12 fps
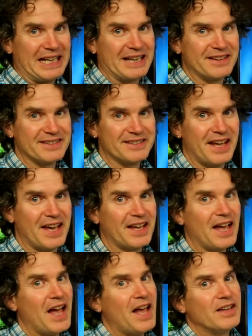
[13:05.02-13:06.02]
like this
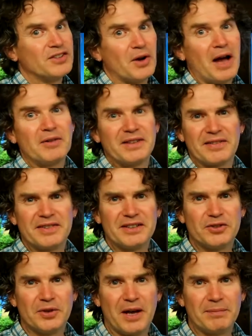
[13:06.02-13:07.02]
tank. So I'll definitely
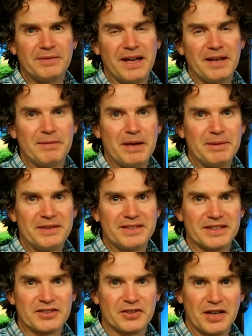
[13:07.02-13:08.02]
do an update, maybe
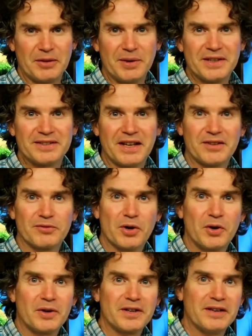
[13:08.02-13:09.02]
six or eight weeks down the
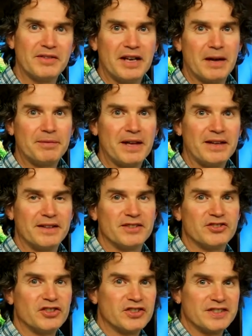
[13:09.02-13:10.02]
road, I'll give you an update to
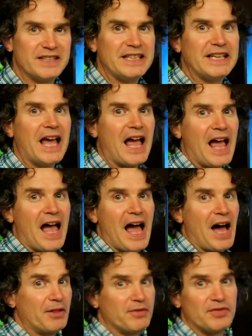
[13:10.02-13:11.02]
just see
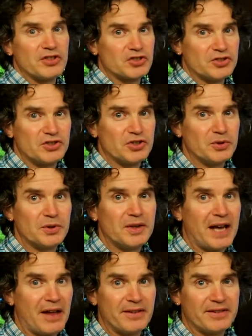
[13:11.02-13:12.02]
how the fish are
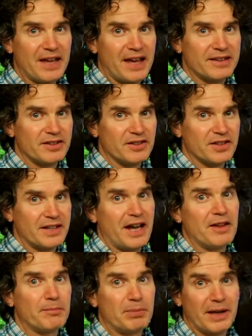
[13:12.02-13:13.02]
doing, how the tank's looking,
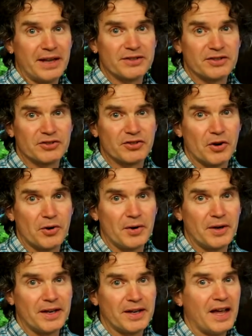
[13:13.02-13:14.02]
how the plants are
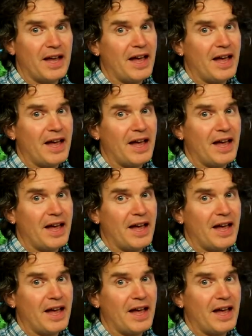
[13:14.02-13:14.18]
growing,